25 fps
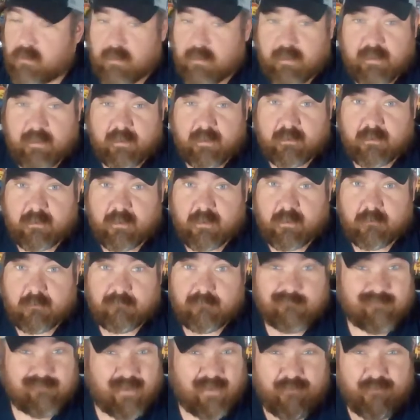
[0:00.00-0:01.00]
And uh,
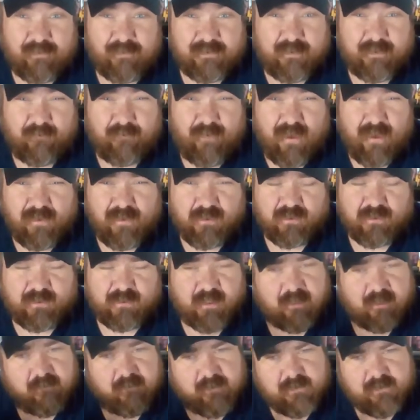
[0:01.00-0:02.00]
happy St. Patrick's
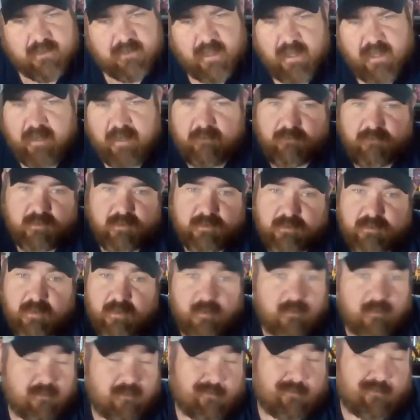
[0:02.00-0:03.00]
Day. It's late, but
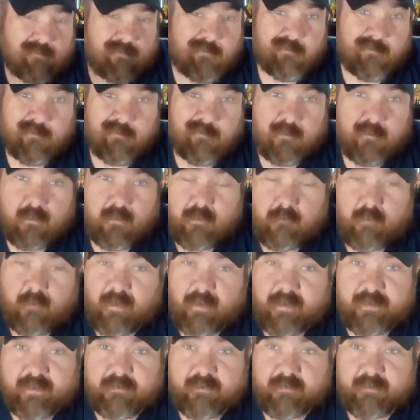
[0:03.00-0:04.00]
uh,
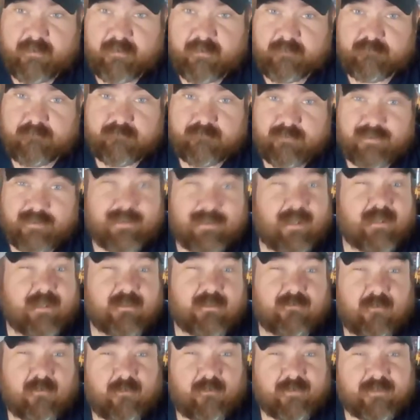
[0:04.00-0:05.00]
my area, today
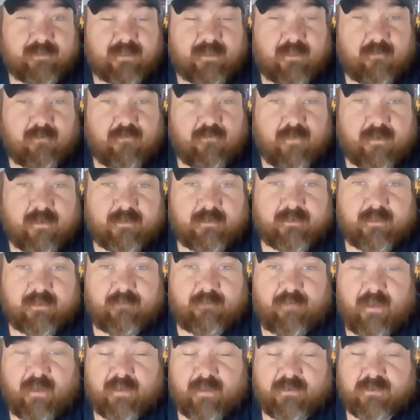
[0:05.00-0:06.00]
is when we celebrate St.
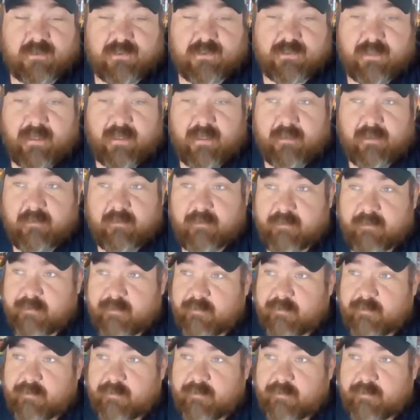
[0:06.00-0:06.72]
Patrick's Day.